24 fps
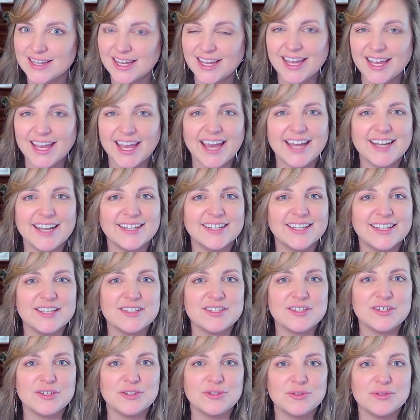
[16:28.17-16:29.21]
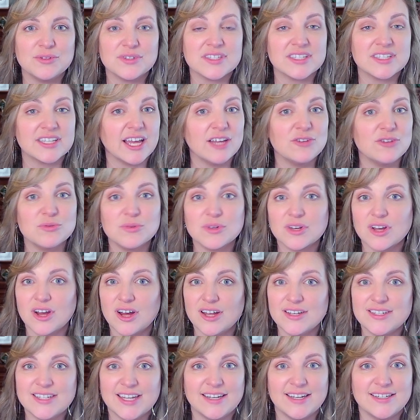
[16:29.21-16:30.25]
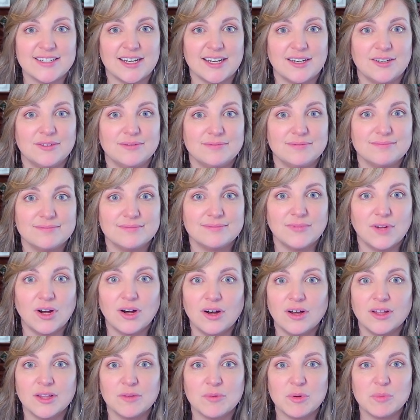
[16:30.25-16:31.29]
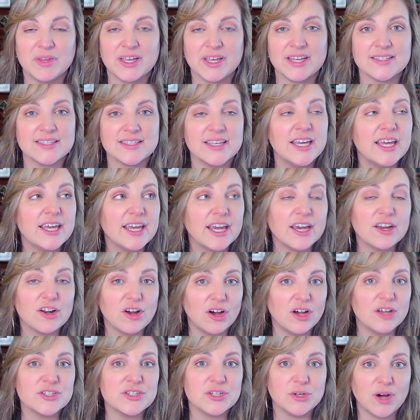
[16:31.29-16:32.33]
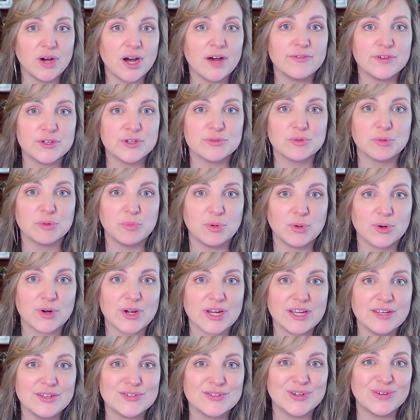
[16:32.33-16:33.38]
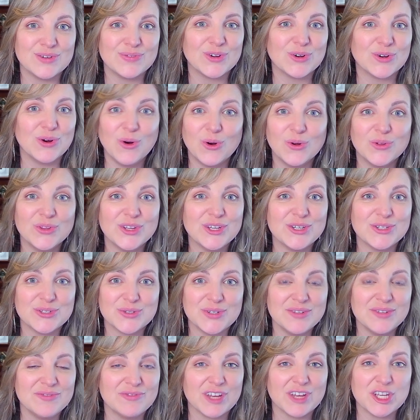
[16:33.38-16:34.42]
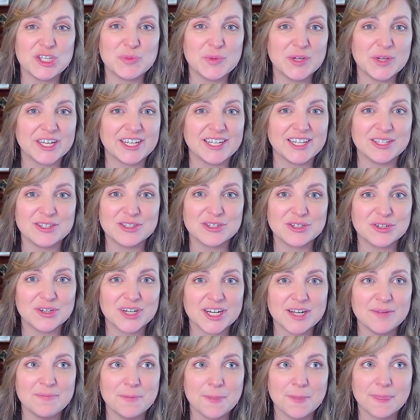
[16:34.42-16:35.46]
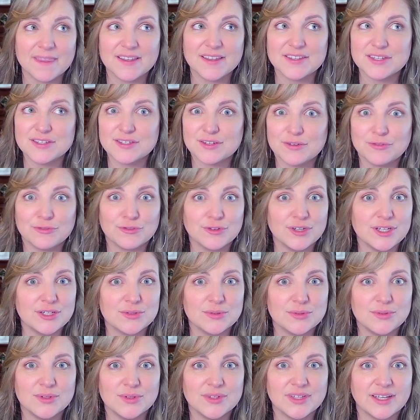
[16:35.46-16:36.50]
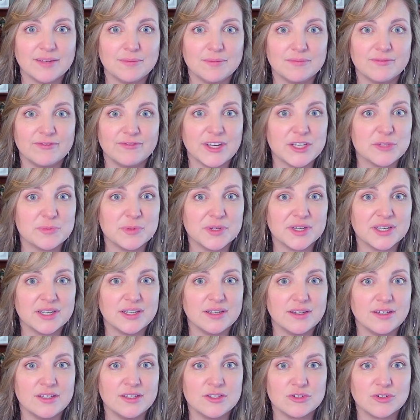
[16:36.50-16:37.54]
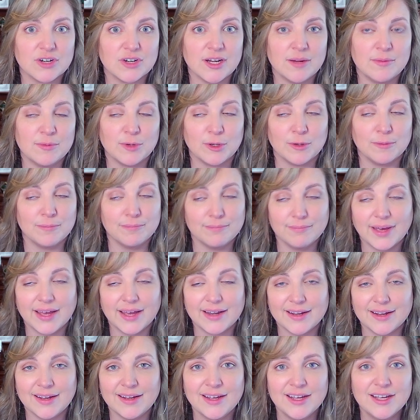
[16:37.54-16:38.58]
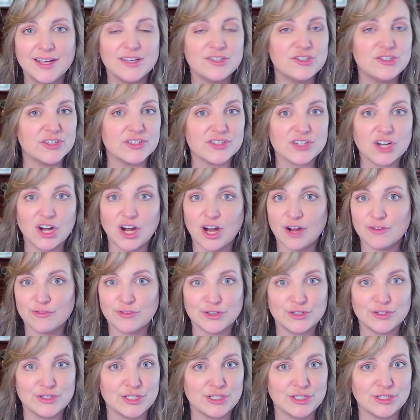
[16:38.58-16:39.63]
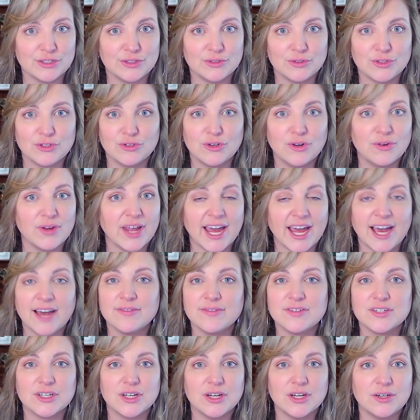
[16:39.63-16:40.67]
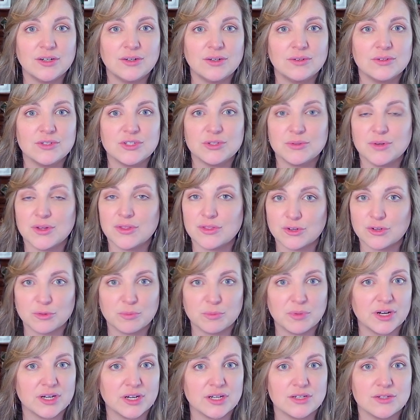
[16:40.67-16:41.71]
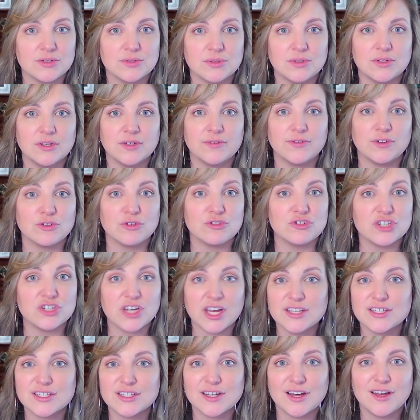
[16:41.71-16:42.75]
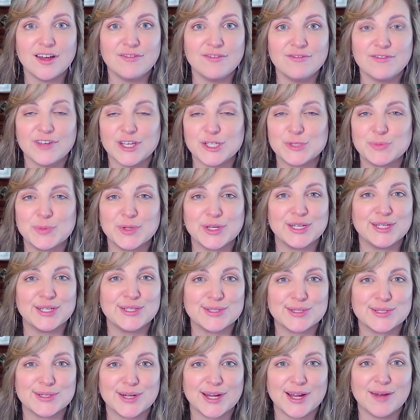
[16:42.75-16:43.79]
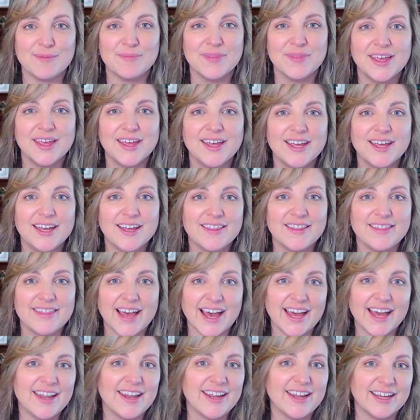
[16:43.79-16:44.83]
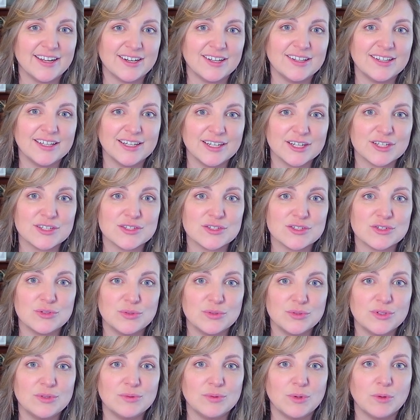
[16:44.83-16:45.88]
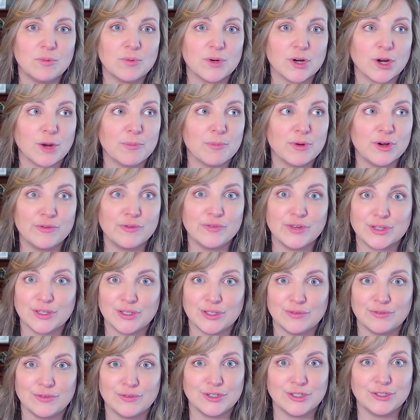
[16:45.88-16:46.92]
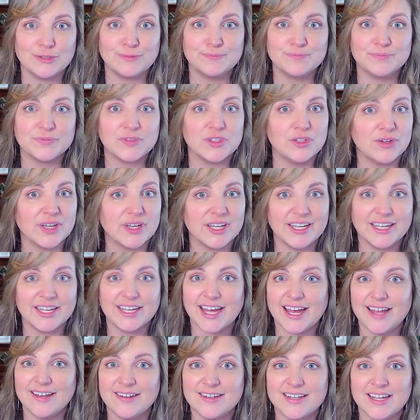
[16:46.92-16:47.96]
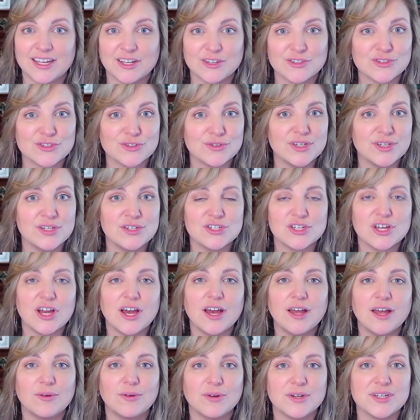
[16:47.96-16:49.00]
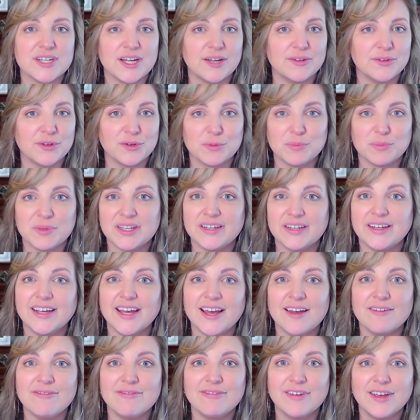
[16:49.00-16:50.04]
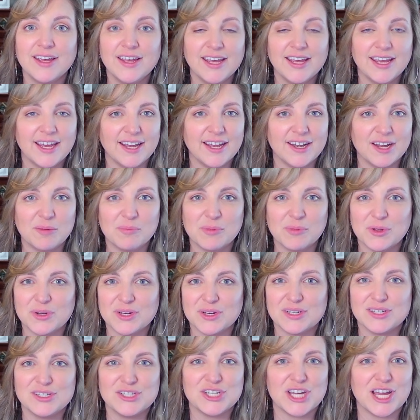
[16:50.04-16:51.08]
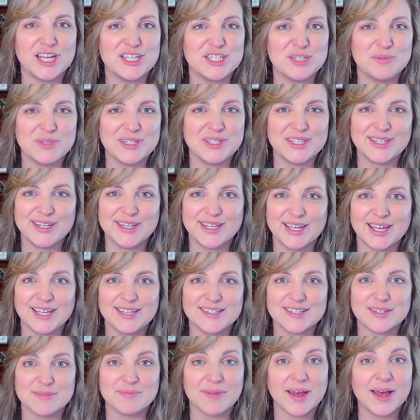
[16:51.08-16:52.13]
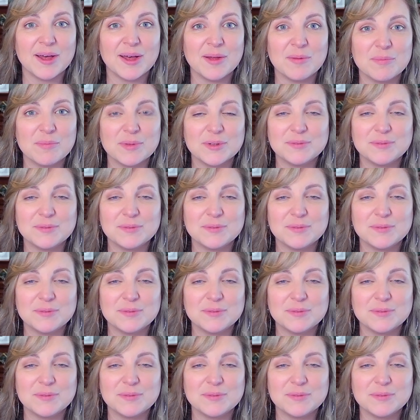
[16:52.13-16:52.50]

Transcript: and it lets you schedule content out all in one place. It also offers reporting. So if you're only doing Facebook and Instagram, this is a free tool that Facebook and Instagram, or Meta, just offer to you. You don't have to go do a third-party tool. If you're just on Facebook and Instagram, that analytics tool will work perfectly for you. You can again take a screenshot or download a PDF and upload it to ChatGPT to get some help.